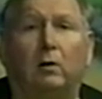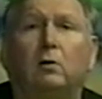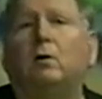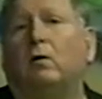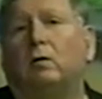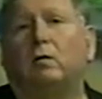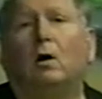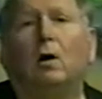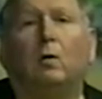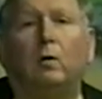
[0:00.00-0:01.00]
As you notice,
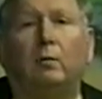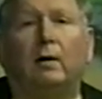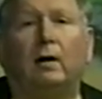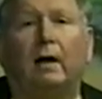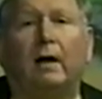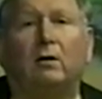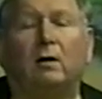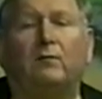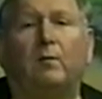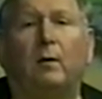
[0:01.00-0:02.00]
we bring a lot of
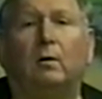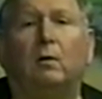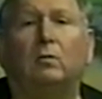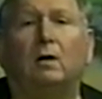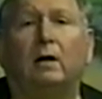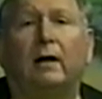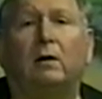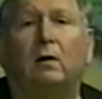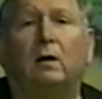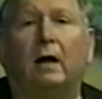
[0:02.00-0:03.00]
stuff from our own
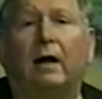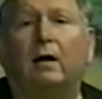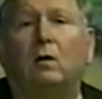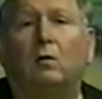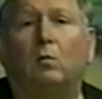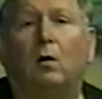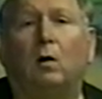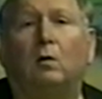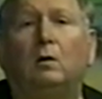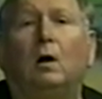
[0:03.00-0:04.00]
collection and hang it on the
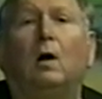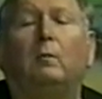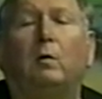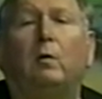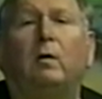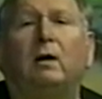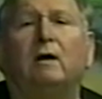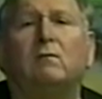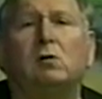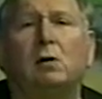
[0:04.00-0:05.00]
wall, but we want to
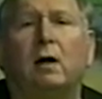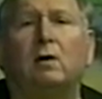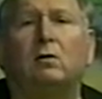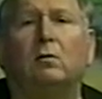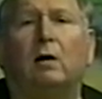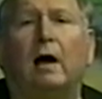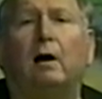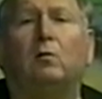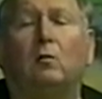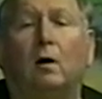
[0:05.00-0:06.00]
give a chance to
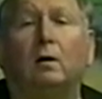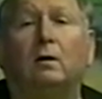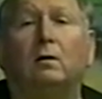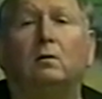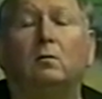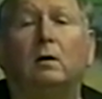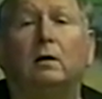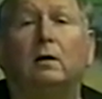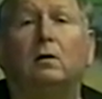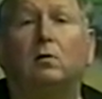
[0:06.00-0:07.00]
our New
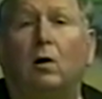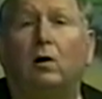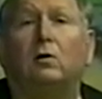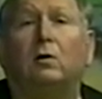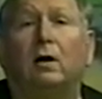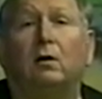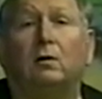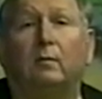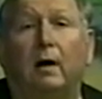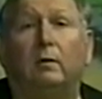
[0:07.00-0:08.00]
Orleans artists to get
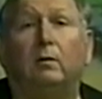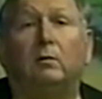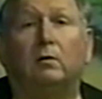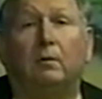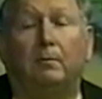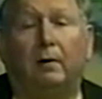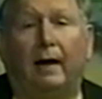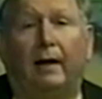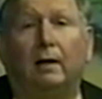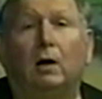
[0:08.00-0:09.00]
some debut and some
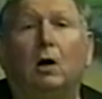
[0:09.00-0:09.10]
play.